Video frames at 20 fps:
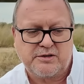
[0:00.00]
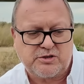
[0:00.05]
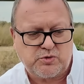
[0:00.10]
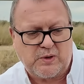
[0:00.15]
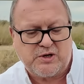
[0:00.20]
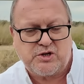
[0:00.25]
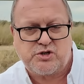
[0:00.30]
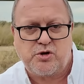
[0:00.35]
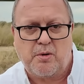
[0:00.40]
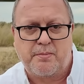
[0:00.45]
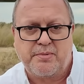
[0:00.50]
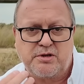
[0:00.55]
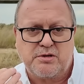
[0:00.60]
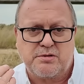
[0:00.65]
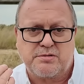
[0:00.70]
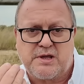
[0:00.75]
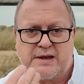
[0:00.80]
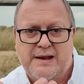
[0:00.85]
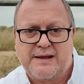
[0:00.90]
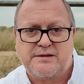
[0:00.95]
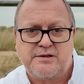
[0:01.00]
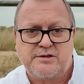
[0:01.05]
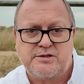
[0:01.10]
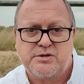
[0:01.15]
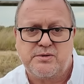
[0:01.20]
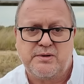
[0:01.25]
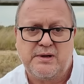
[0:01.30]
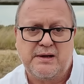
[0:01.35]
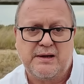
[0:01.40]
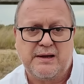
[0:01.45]
switched on because I was connected
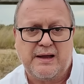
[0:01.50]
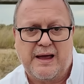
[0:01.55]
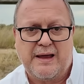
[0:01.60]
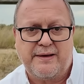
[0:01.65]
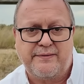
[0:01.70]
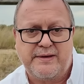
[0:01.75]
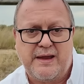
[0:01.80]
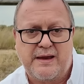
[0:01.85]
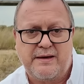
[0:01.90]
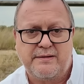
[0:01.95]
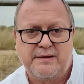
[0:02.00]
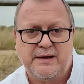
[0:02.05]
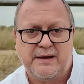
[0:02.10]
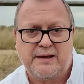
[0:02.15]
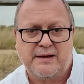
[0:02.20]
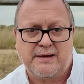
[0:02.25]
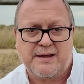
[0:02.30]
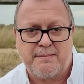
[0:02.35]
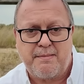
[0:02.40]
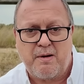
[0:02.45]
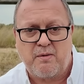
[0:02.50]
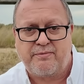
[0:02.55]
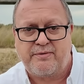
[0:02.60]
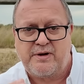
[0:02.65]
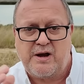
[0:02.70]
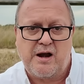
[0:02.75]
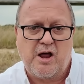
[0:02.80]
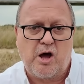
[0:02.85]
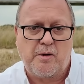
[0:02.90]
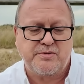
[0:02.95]
to it, and then it came up
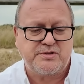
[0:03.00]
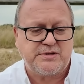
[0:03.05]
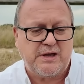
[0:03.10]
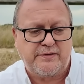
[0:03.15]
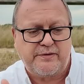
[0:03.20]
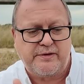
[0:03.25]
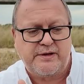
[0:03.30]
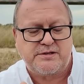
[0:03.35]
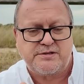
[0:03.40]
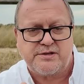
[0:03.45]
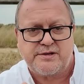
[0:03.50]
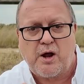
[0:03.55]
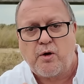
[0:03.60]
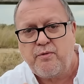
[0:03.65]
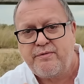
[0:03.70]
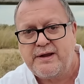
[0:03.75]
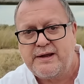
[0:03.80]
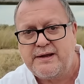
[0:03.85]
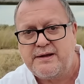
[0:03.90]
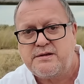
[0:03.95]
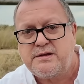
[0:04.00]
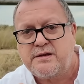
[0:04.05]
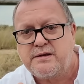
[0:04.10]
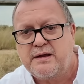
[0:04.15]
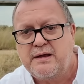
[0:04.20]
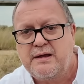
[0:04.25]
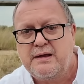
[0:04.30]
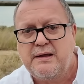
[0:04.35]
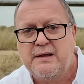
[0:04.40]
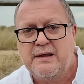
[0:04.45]
with an alarm saying that this had overheated.